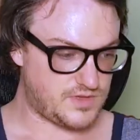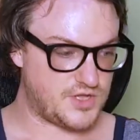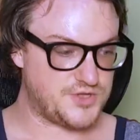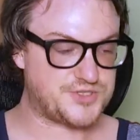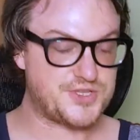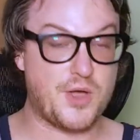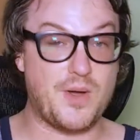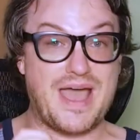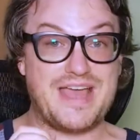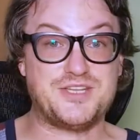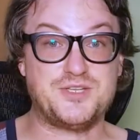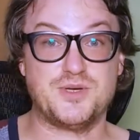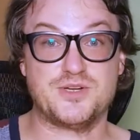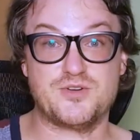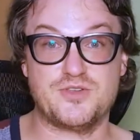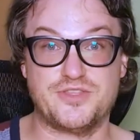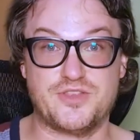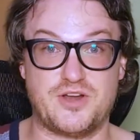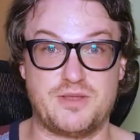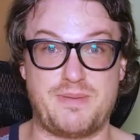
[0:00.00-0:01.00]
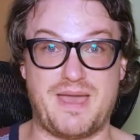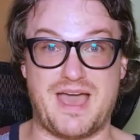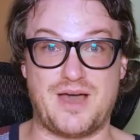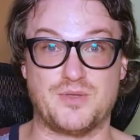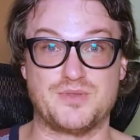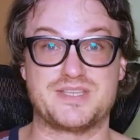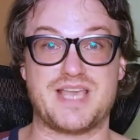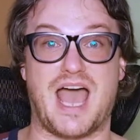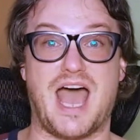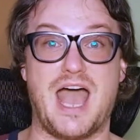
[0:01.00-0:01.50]
So at 230
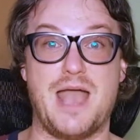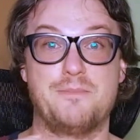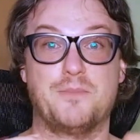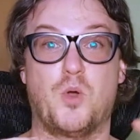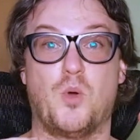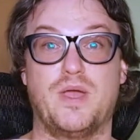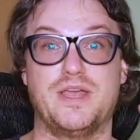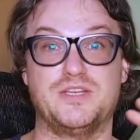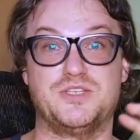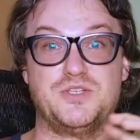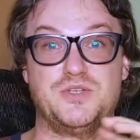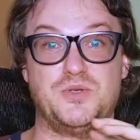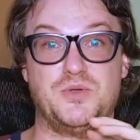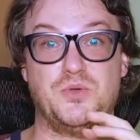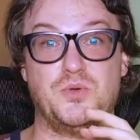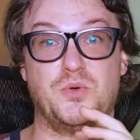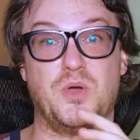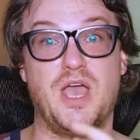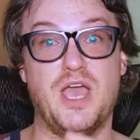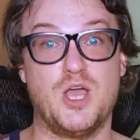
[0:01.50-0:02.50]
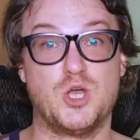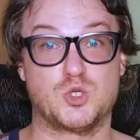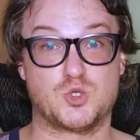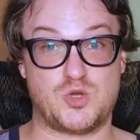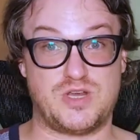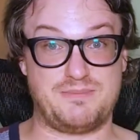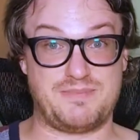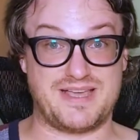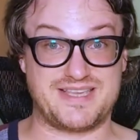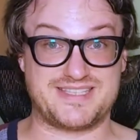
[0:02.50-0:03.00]
pounds, I'm going to
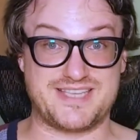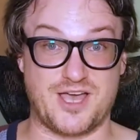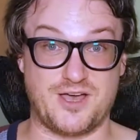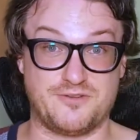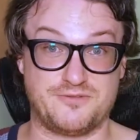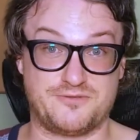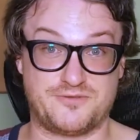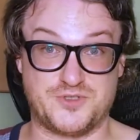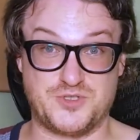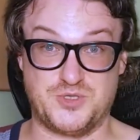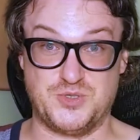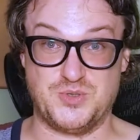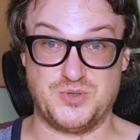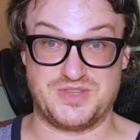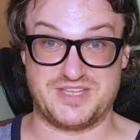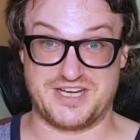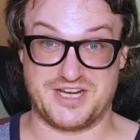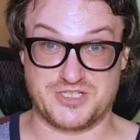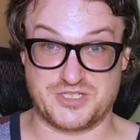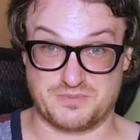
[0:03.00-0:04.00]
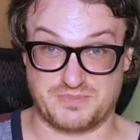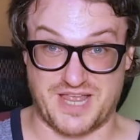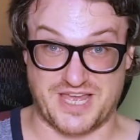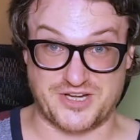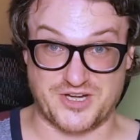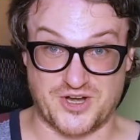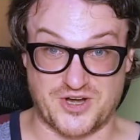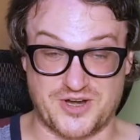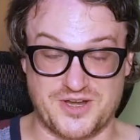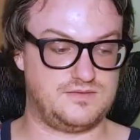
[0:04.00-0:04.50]
treat myself to the Ninja
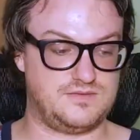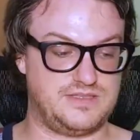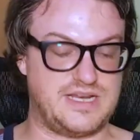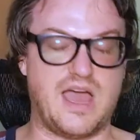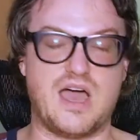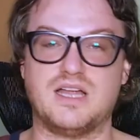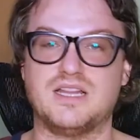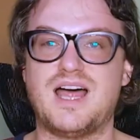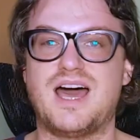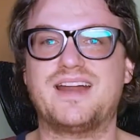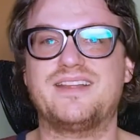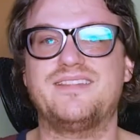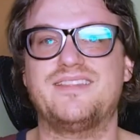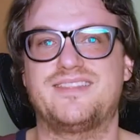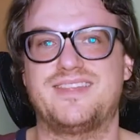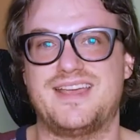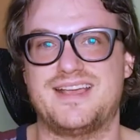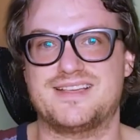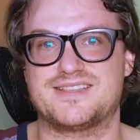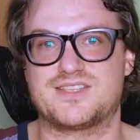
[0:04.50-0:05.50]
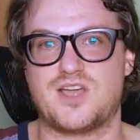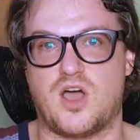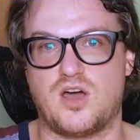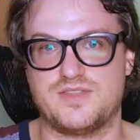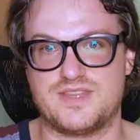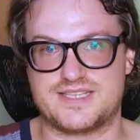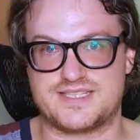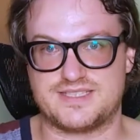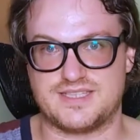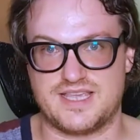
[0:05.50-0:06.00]
blender. Now, a lot of the things on
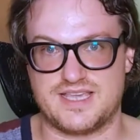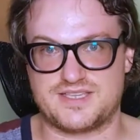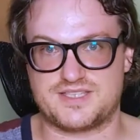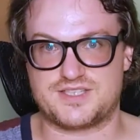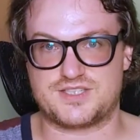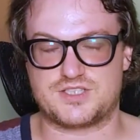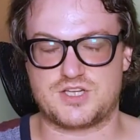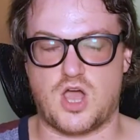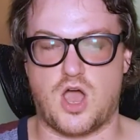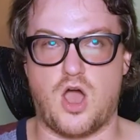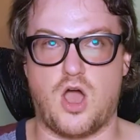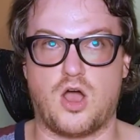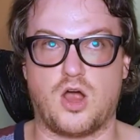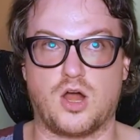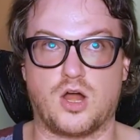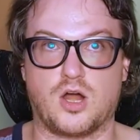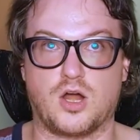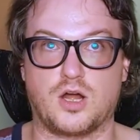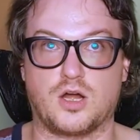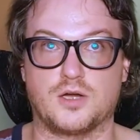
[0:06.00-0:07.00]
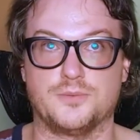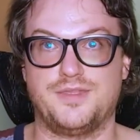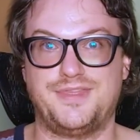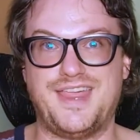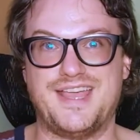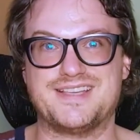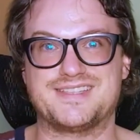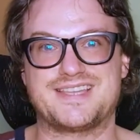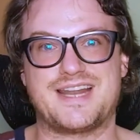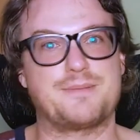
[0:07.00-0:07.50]
this list are
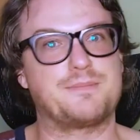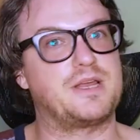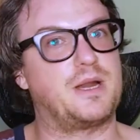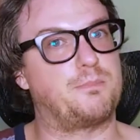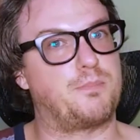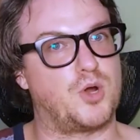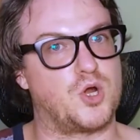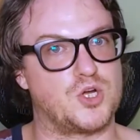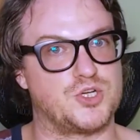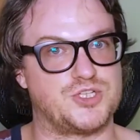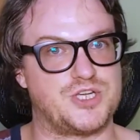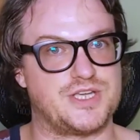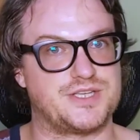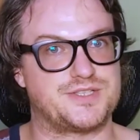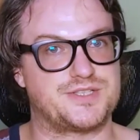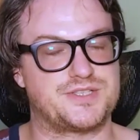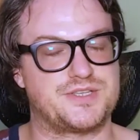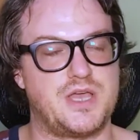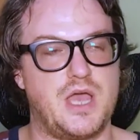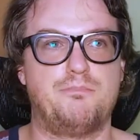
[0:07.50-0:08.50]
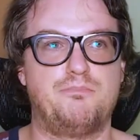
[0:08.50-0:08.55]
things that I'm going to purchase.